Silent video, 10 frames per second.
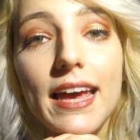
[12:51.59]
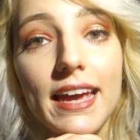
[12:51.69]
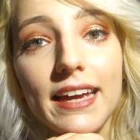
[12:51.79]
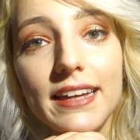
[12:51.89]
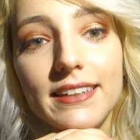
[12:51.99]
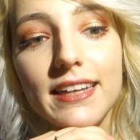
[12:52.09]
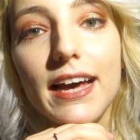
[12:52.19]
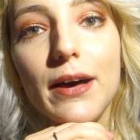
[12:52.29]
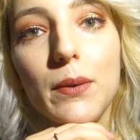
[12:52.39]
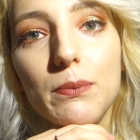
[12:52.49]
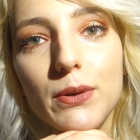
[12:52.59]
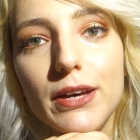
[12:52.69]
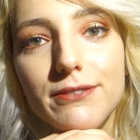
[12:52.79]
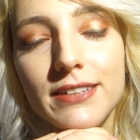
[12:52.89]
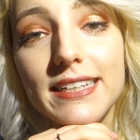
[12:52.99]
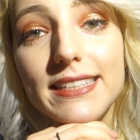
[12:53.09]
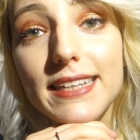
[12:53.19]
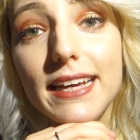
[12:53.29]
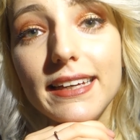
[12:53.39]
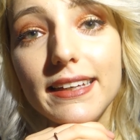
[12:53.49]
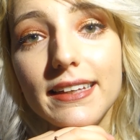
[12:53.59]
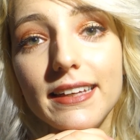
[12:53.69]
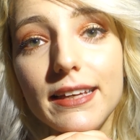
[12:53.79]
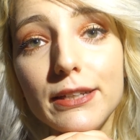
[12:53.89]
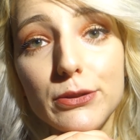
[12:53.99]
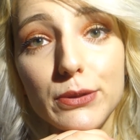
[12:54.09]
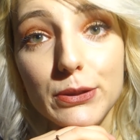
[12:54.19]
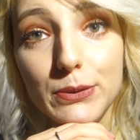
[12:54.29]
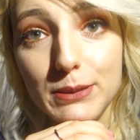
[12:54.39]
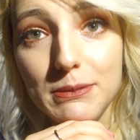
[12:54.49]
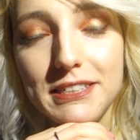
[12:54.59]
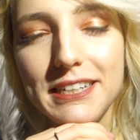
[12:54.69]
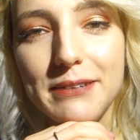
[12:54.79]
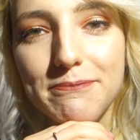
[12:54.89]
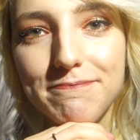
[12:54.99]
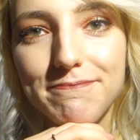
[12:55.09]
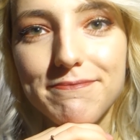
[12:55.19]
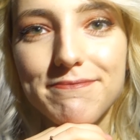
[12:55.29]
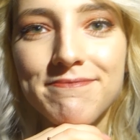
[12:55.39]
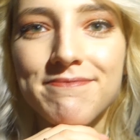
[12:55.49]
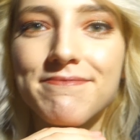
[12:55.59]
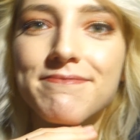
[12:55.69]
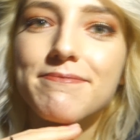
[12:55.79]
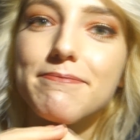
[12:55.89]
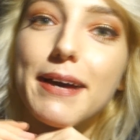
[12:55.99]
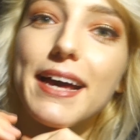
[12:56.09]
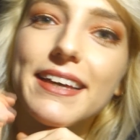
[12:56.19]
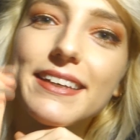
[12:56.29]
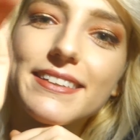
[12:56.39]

And I hope you have a nice day. Enjoy your Christmas time. Bye.